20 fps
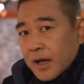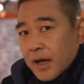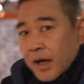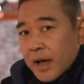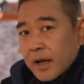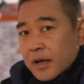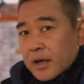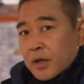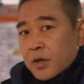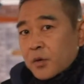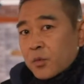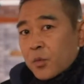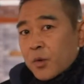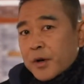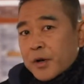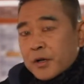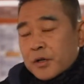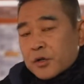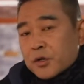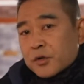And he
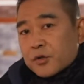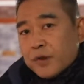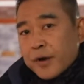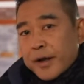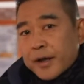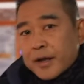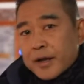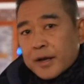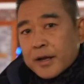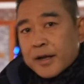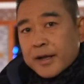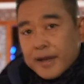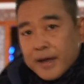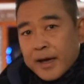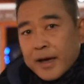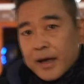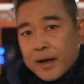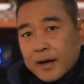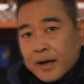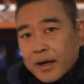wanted to try it
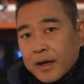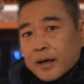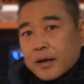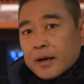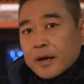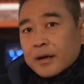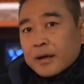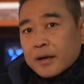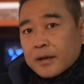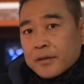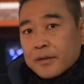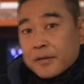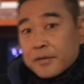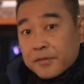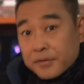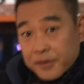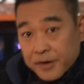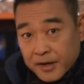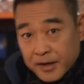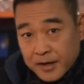again in another
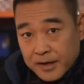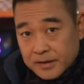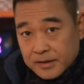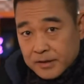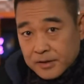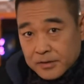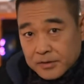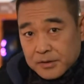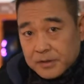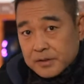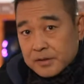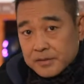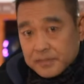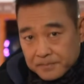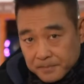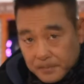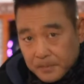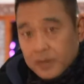3 years, because